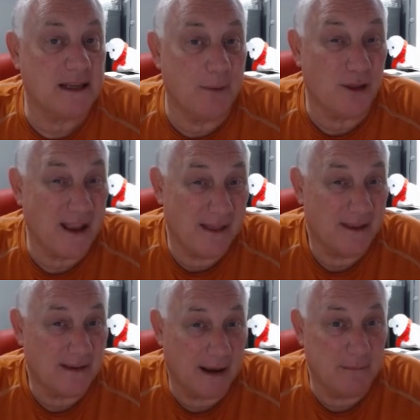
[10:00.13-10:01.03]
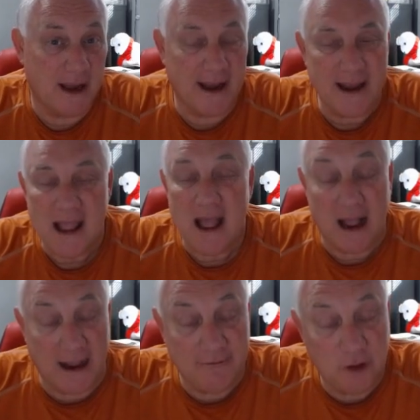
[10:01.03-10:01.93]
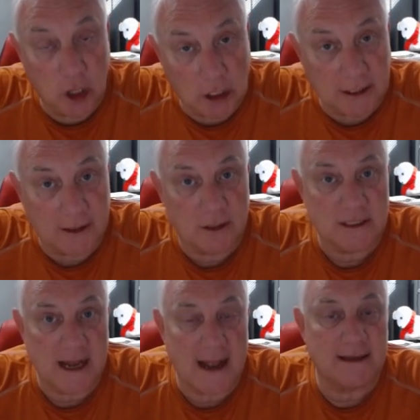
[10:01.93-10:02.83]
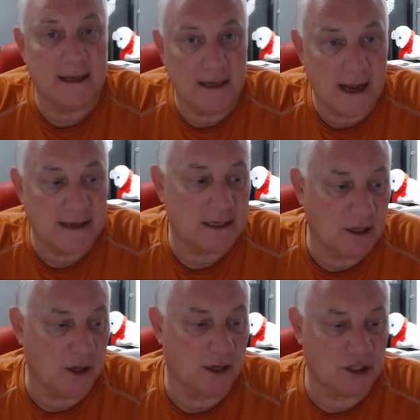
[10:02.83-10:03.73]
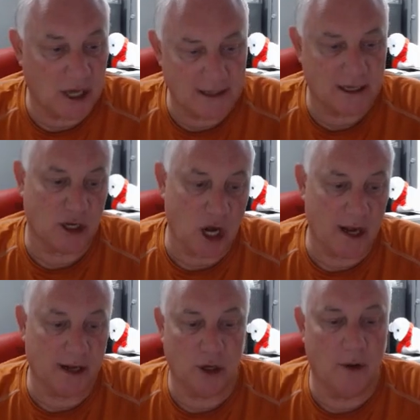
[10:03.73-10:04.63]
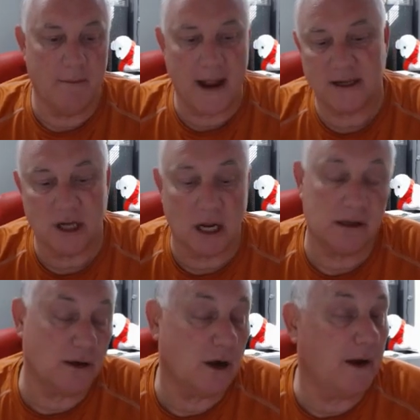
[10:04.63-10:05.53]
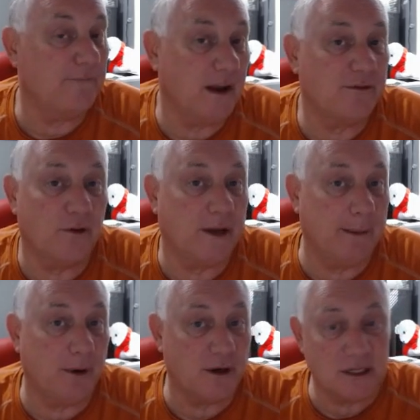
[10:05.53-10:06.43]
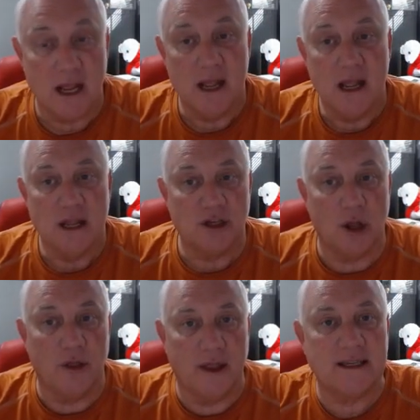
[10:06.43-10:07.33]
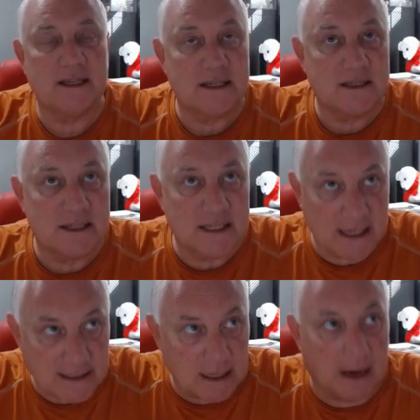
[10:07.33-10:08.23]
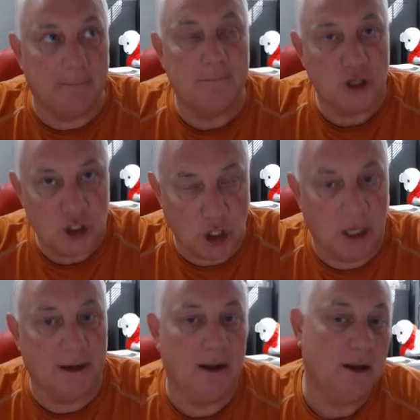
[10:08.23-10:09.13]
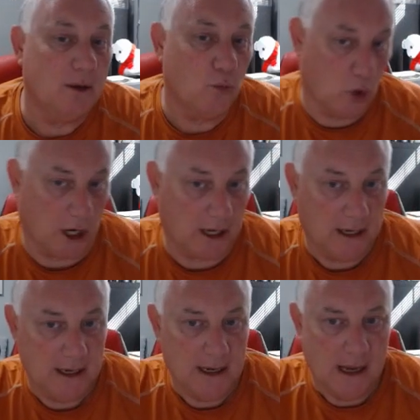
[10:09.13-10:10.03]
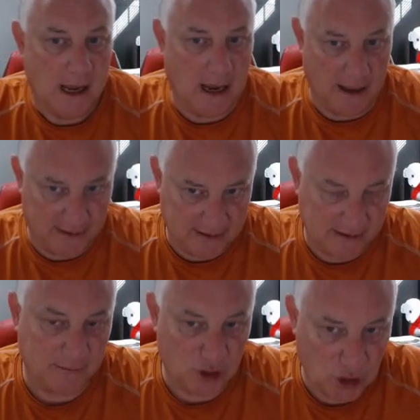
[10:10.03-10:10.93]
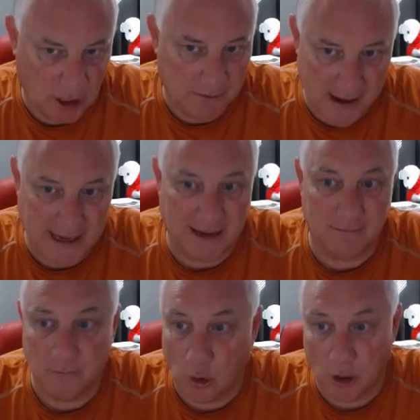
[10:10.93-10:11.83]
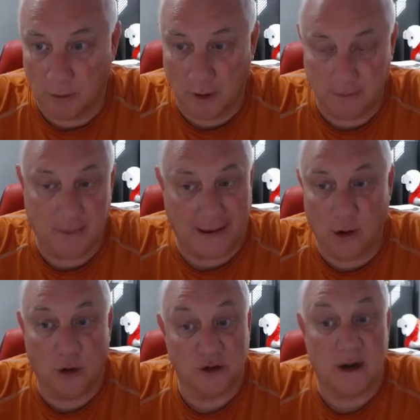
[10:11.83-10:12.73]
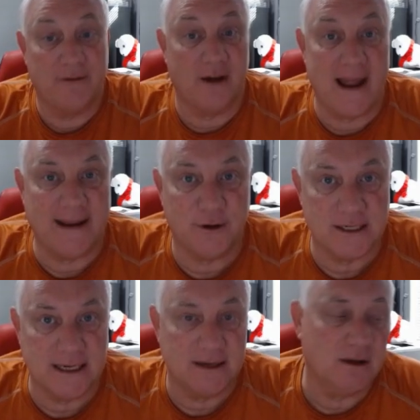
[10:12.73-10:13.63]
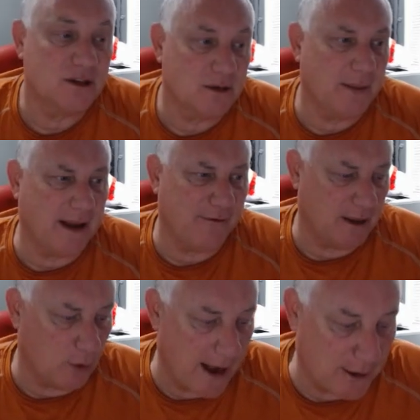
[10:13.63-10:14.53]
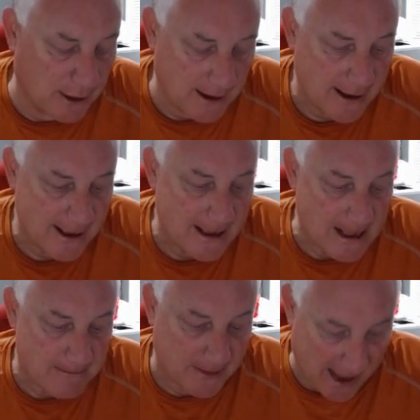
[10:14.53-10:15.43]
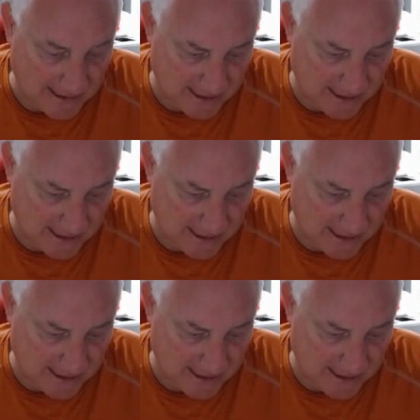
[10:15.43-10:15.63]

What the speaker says: they both end the same day. I have looked at those stats, and yes, the shots on target don't match shots on target face for keepers. So this system should work. The system should make it more what my goal is, strive for accuracy. So it should make everything more accurate. But that's